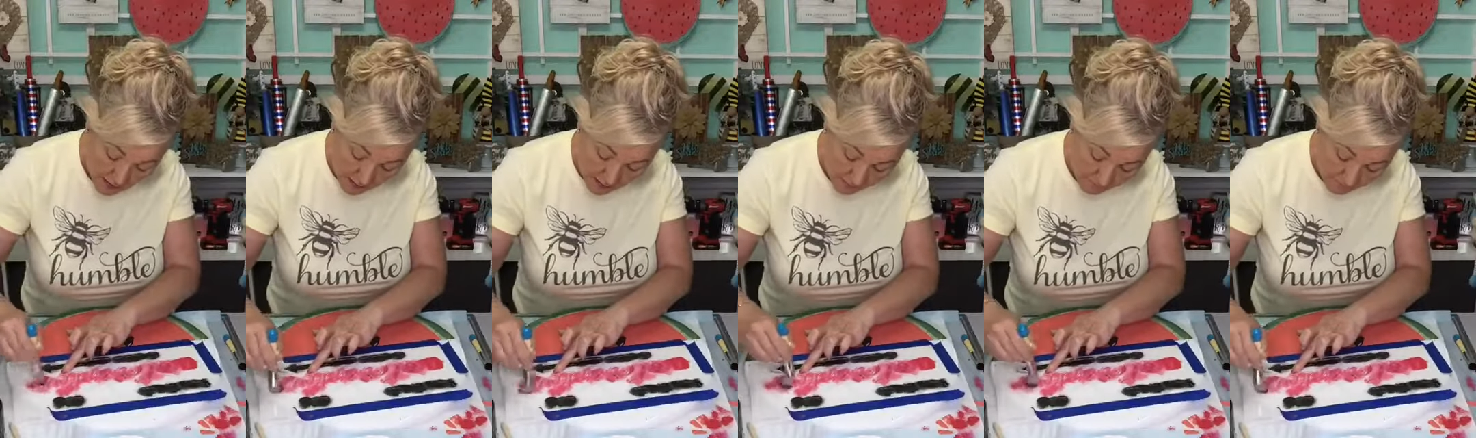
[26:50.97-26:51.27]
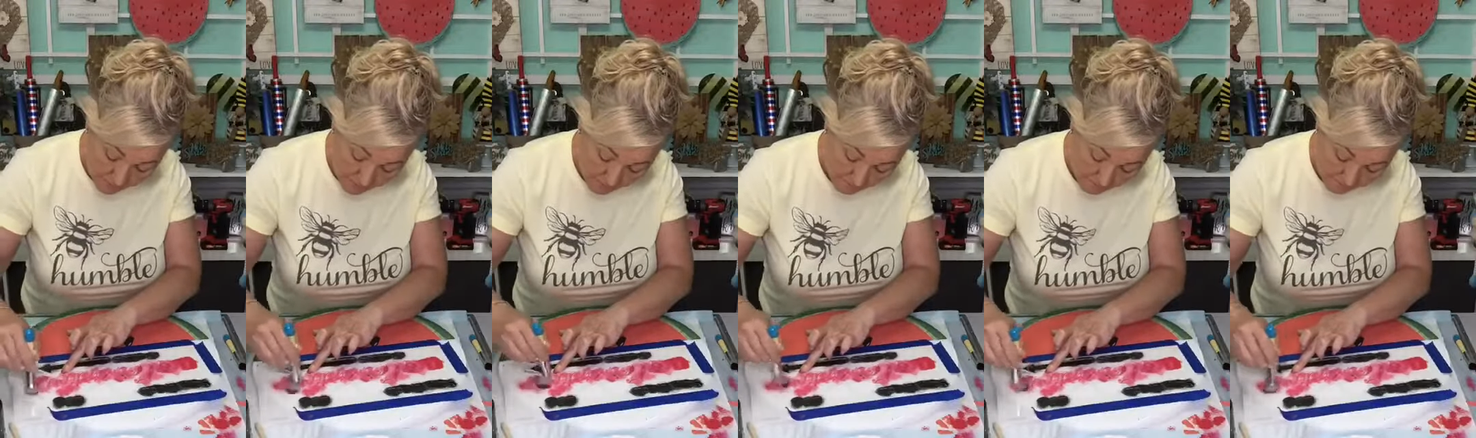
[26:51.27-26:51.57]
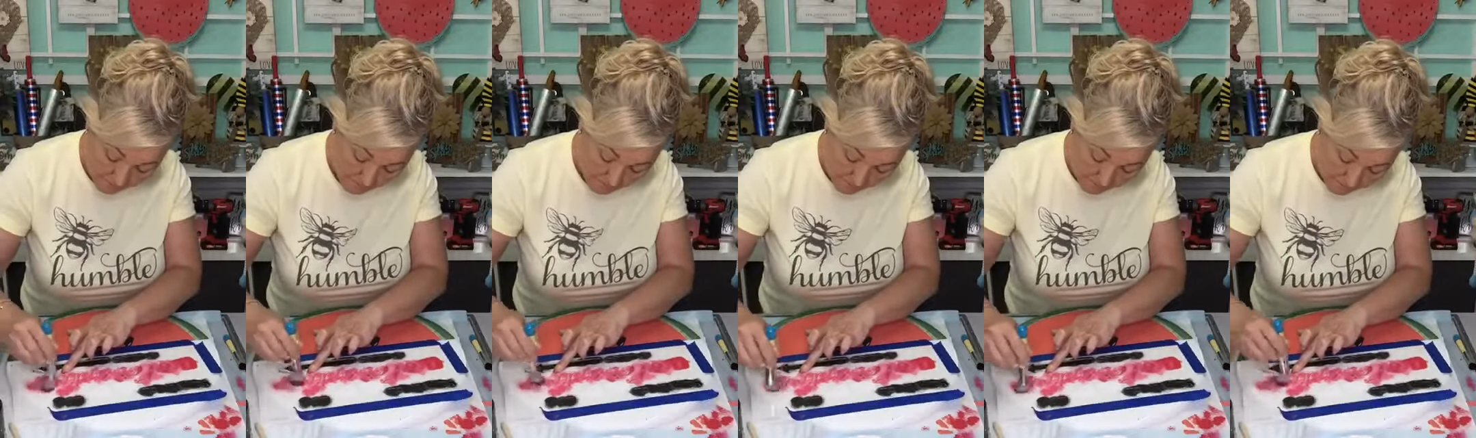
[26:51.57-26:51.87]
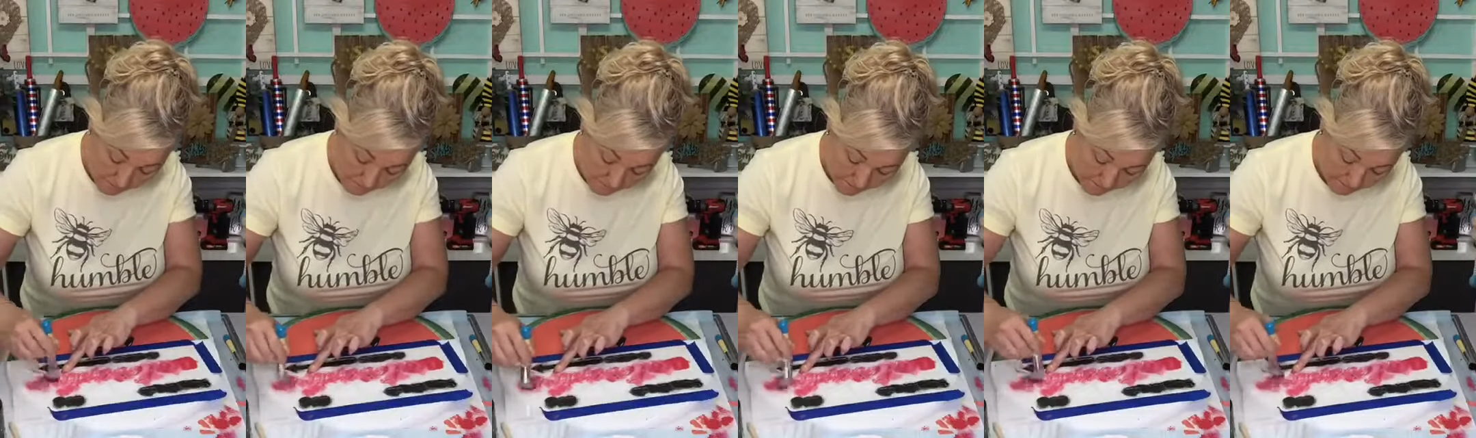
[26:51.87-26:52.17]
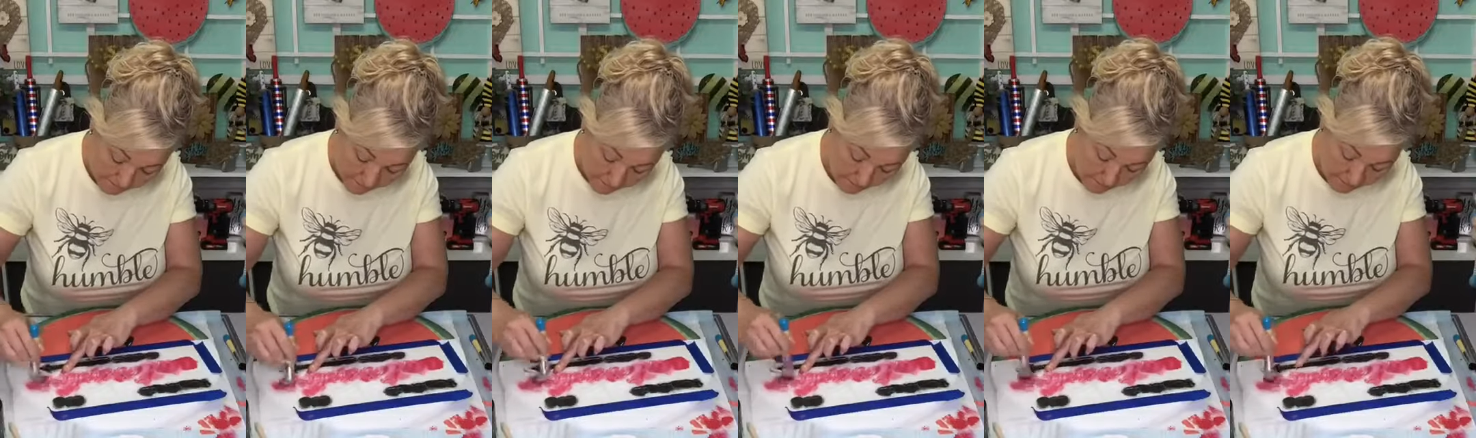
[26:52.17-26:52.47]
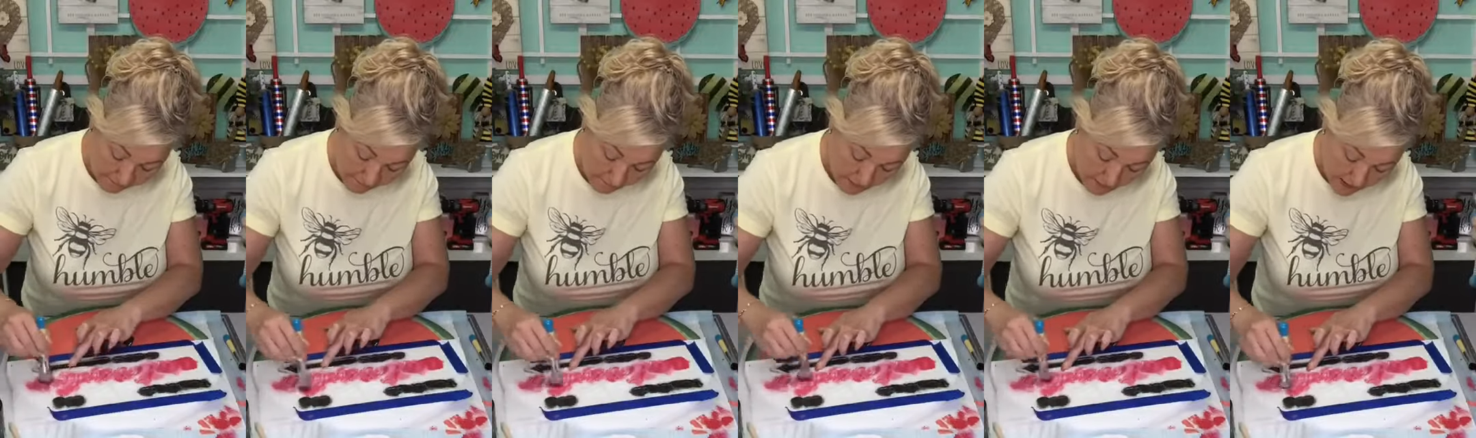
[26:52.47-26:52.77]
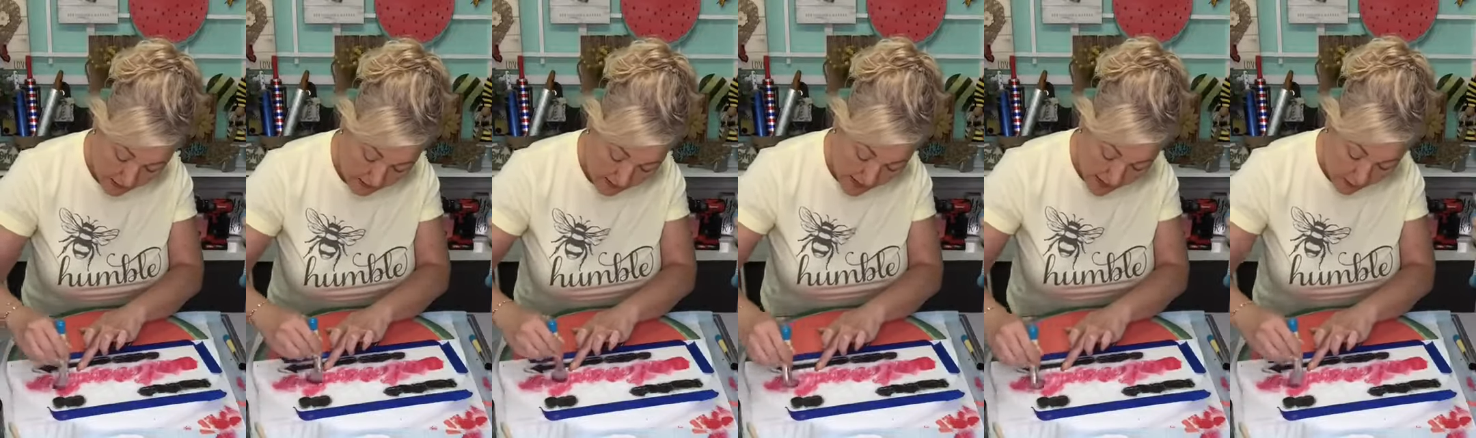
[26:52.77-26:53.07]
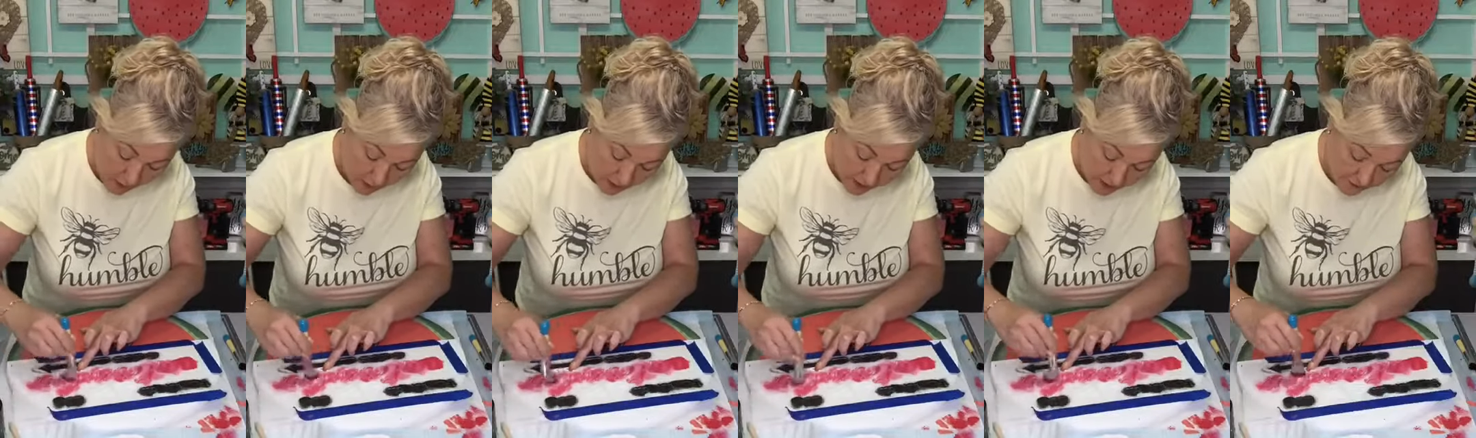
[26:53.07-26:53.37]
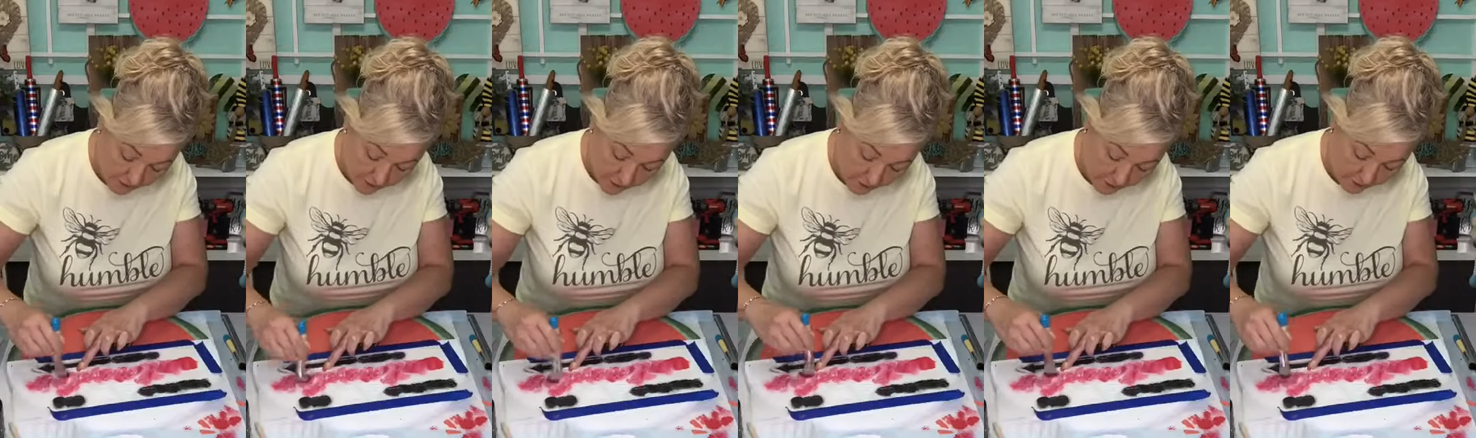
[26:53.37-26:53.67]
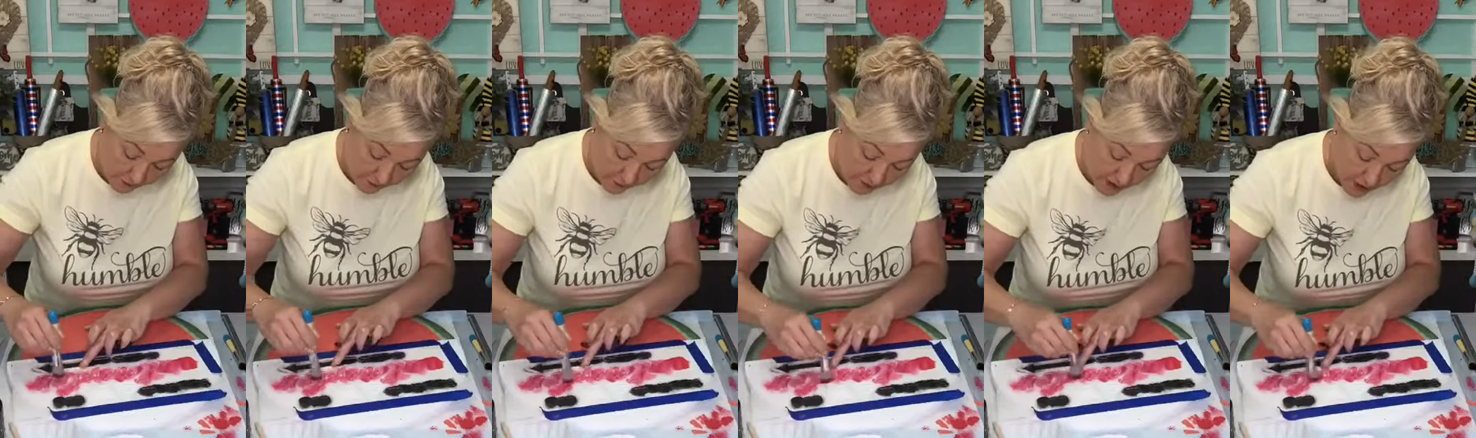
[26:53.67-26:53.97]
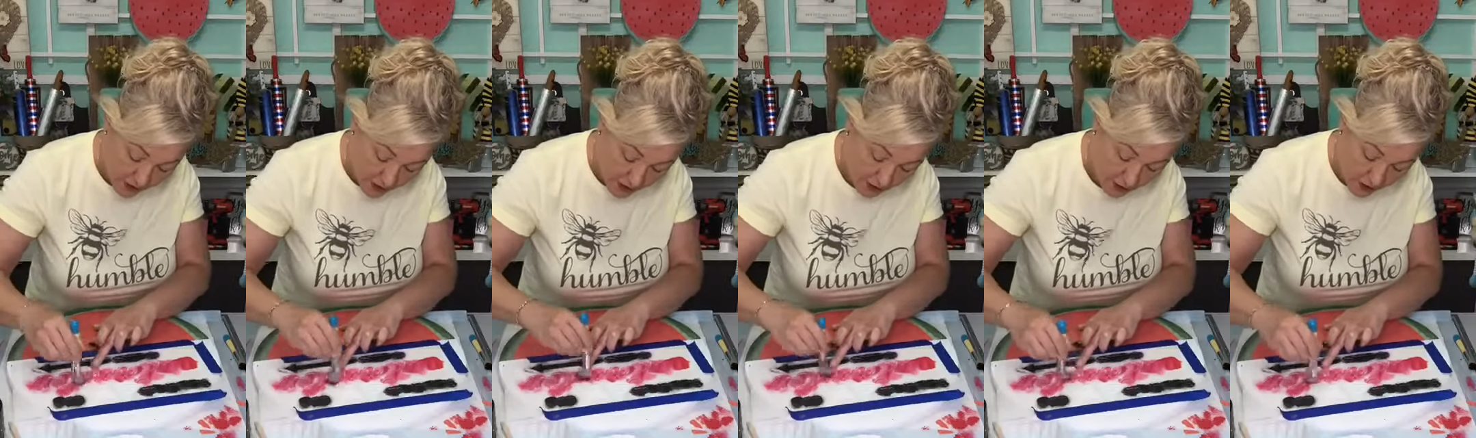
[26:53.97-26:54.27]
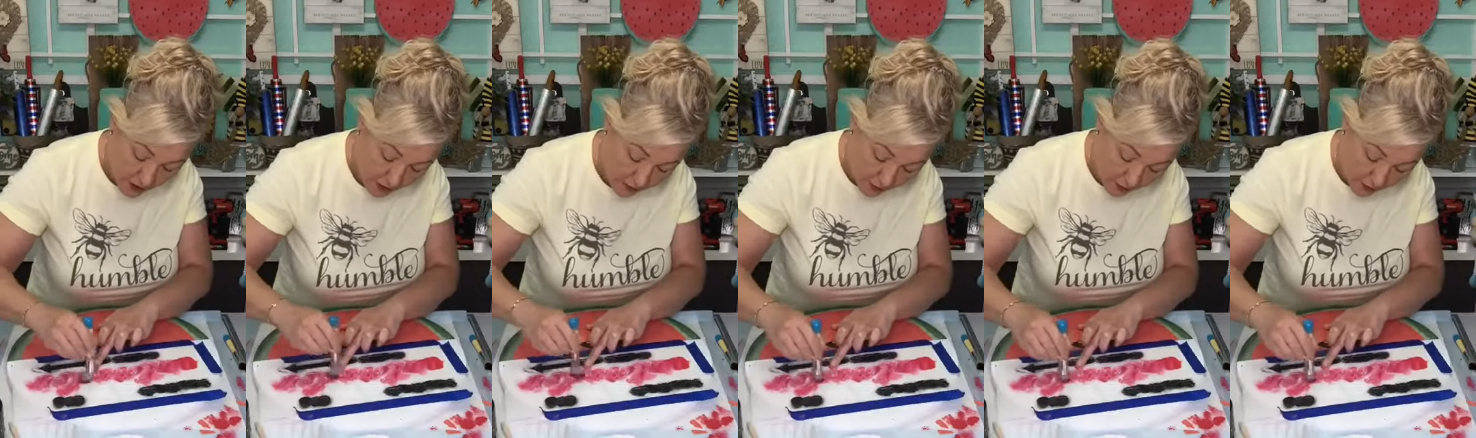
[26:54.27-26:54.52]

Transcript: Nobody's mouth can be seen.